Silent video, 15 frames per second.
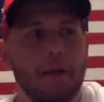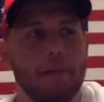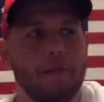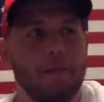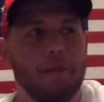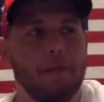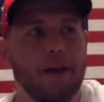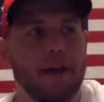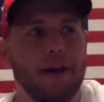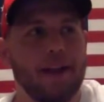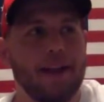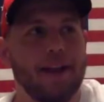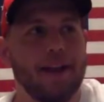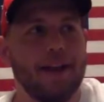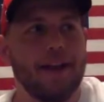but
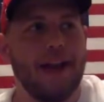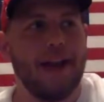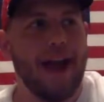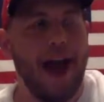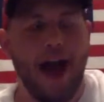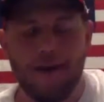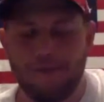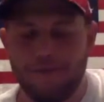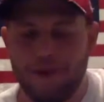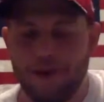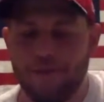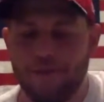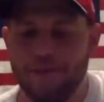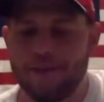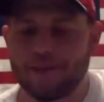I fell
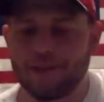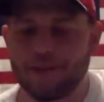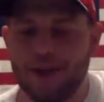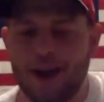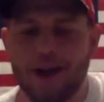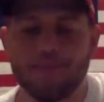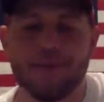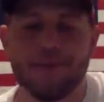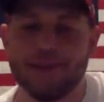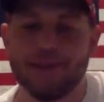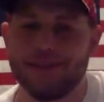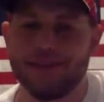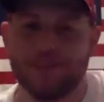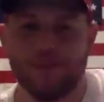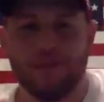for the trap
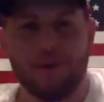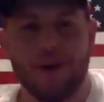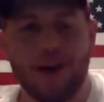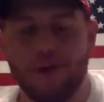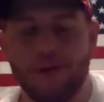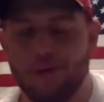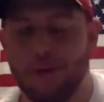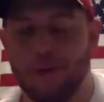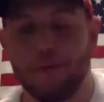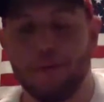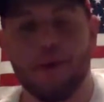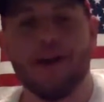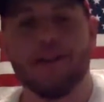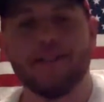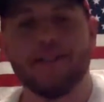because the
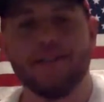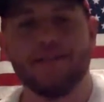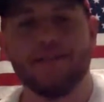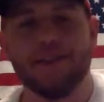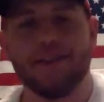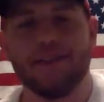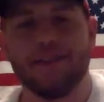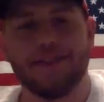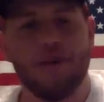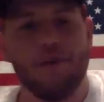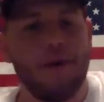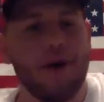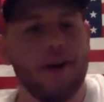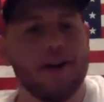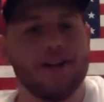Browns have done so
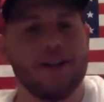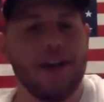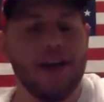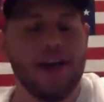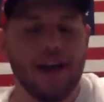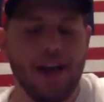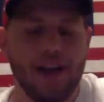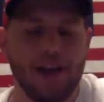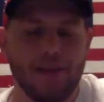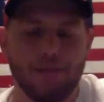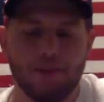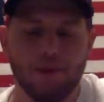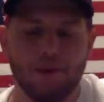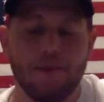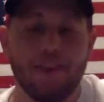much in
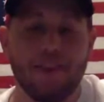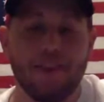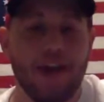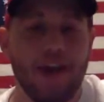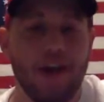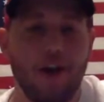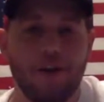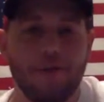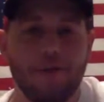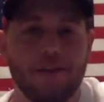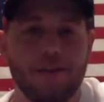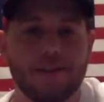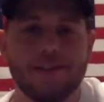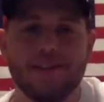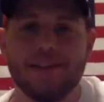improving that
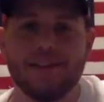offense.